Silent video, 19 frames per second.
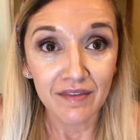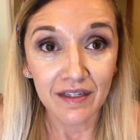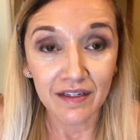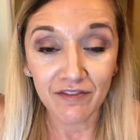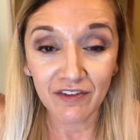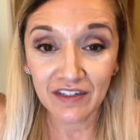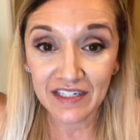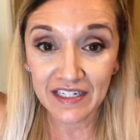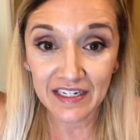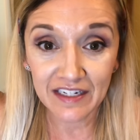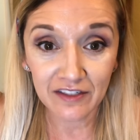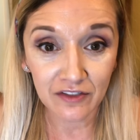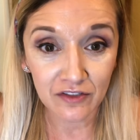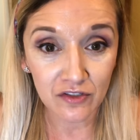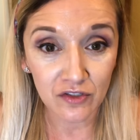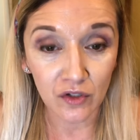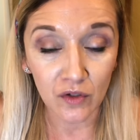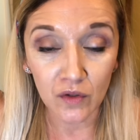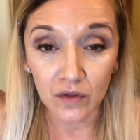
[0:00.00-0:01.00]
50
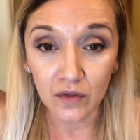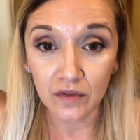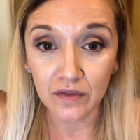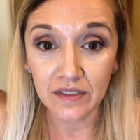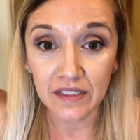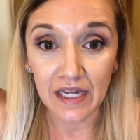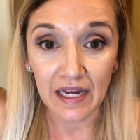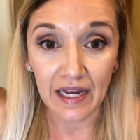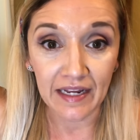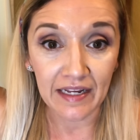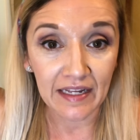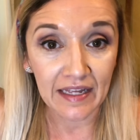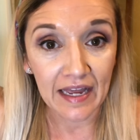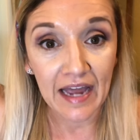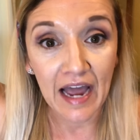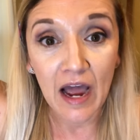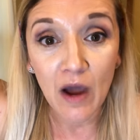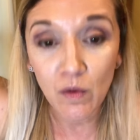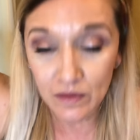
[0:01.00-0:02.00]
years old. Like,
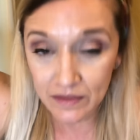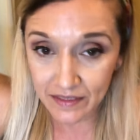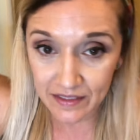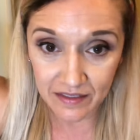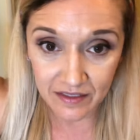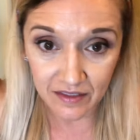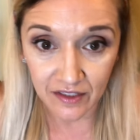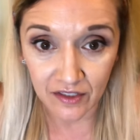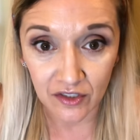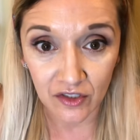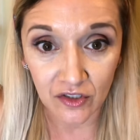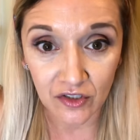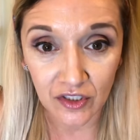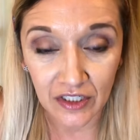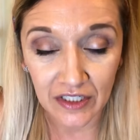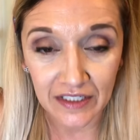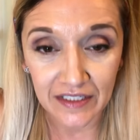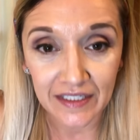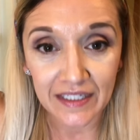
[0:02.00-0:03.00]
how was this gonna
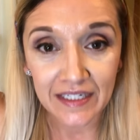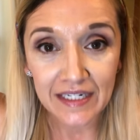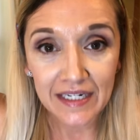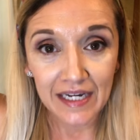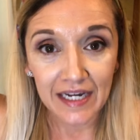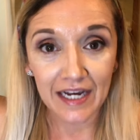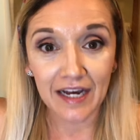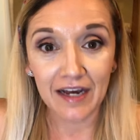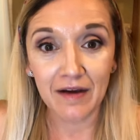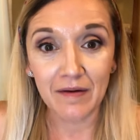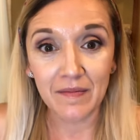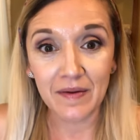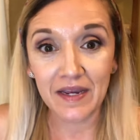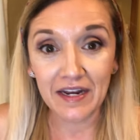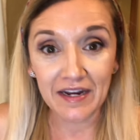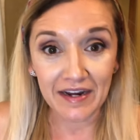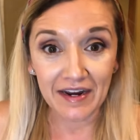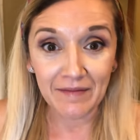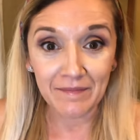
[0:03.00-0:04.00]
look?
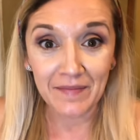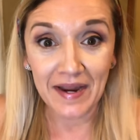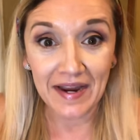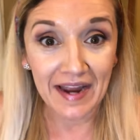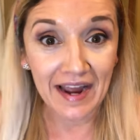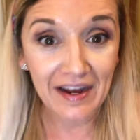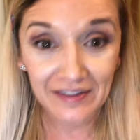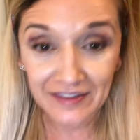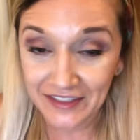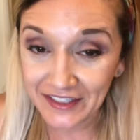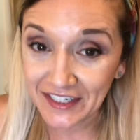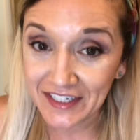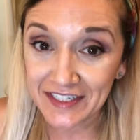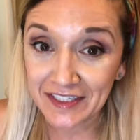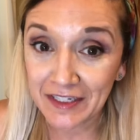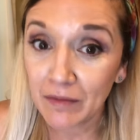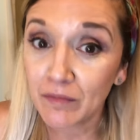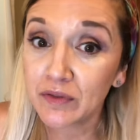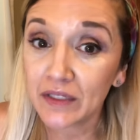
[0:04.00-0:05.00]
And my outlook
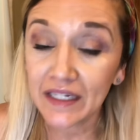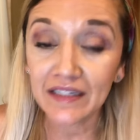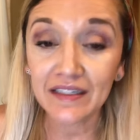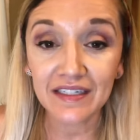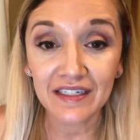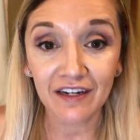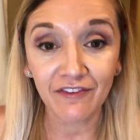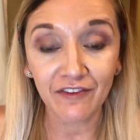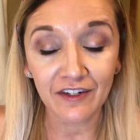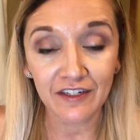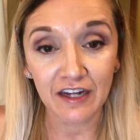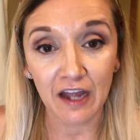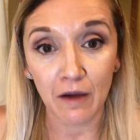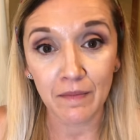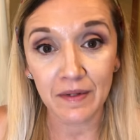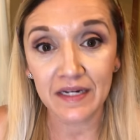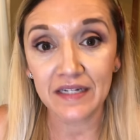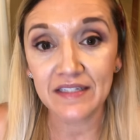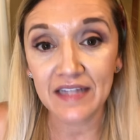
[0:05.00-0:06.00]
is completely different now,
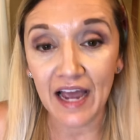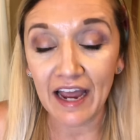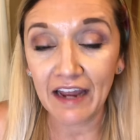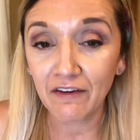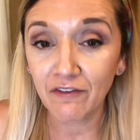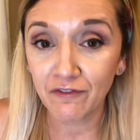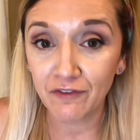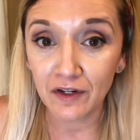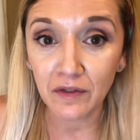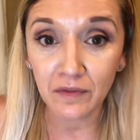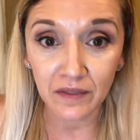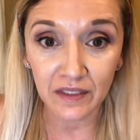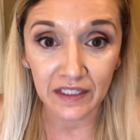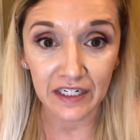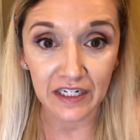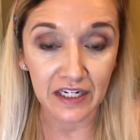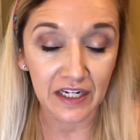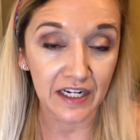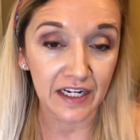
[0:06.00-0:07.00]
because I feel
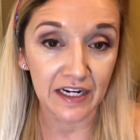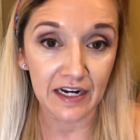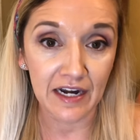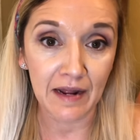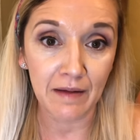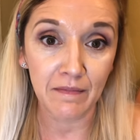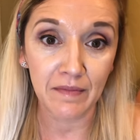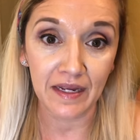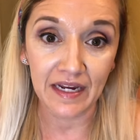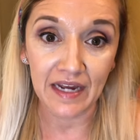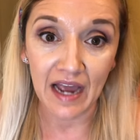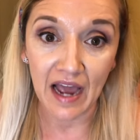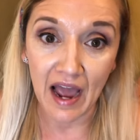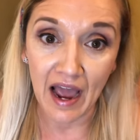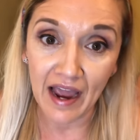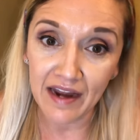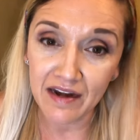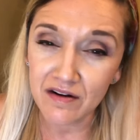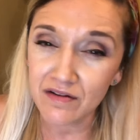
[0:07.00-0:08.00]
really good, and I'm like,
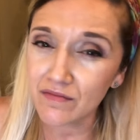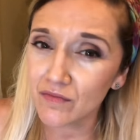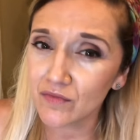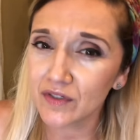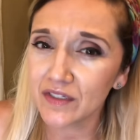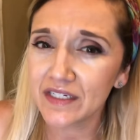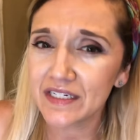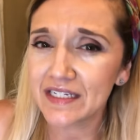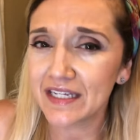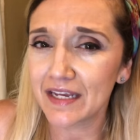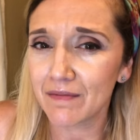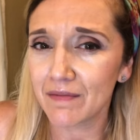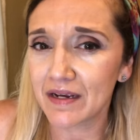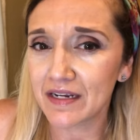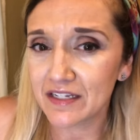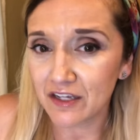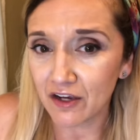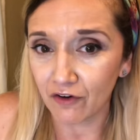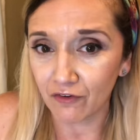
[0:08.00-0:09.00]
I don't really see
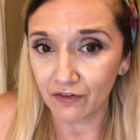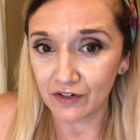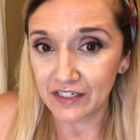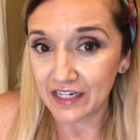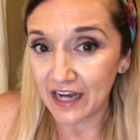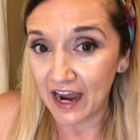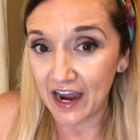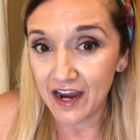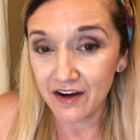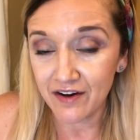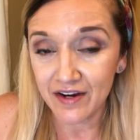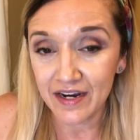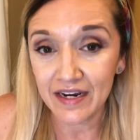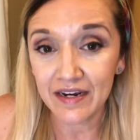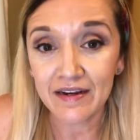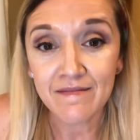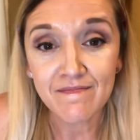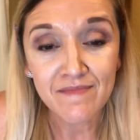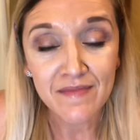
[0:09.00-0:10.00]
myself
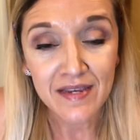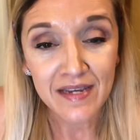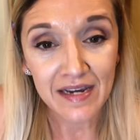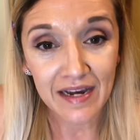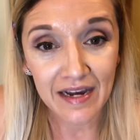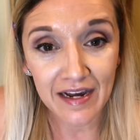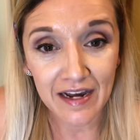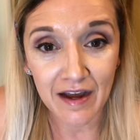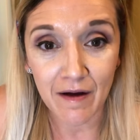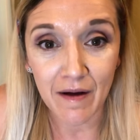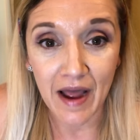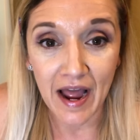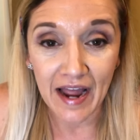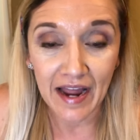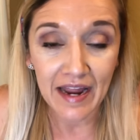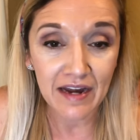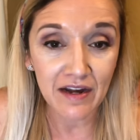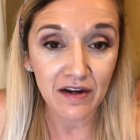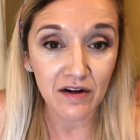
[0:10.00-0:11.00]
retiring.
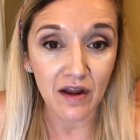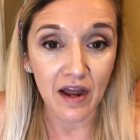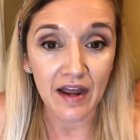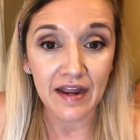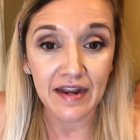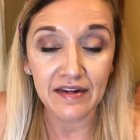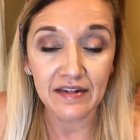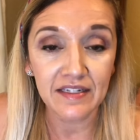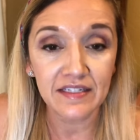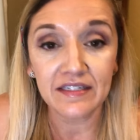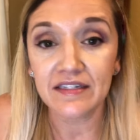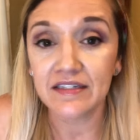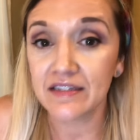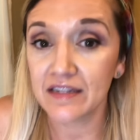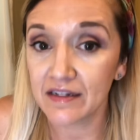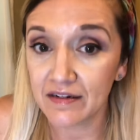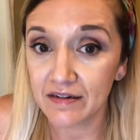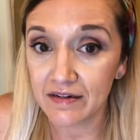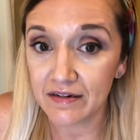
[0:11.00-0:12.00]
And this
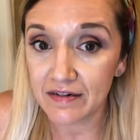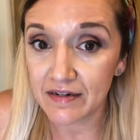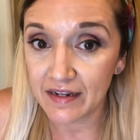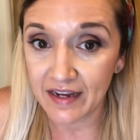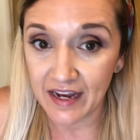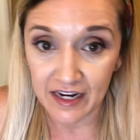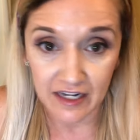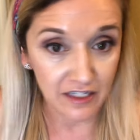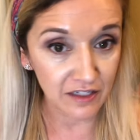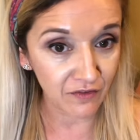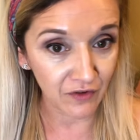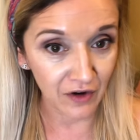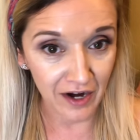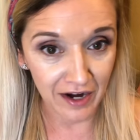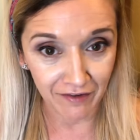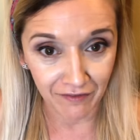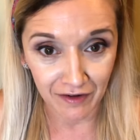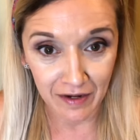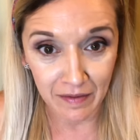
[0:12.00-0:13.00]
isn't the case for
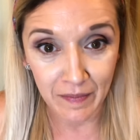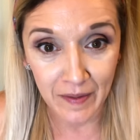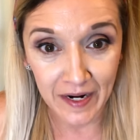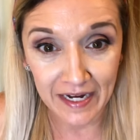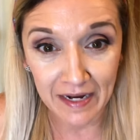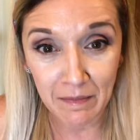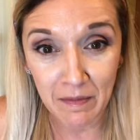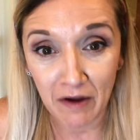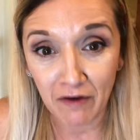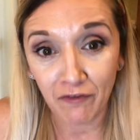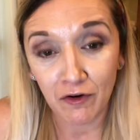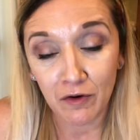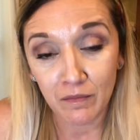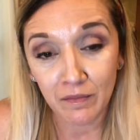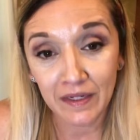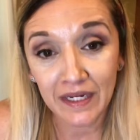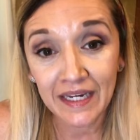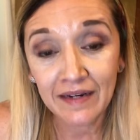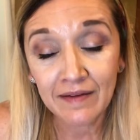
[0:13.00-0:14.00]
everybody, but for
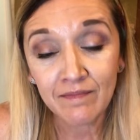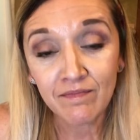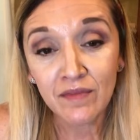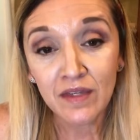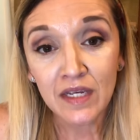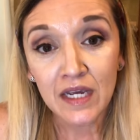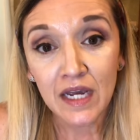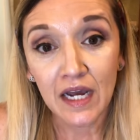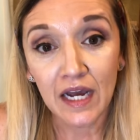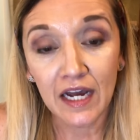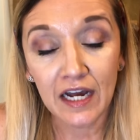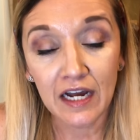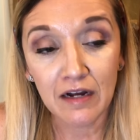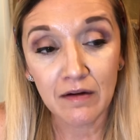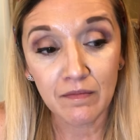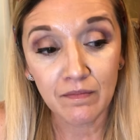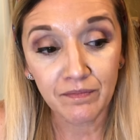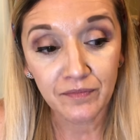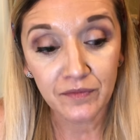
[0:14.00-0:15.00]
me,
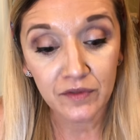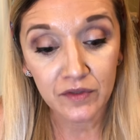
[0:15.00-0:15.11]
I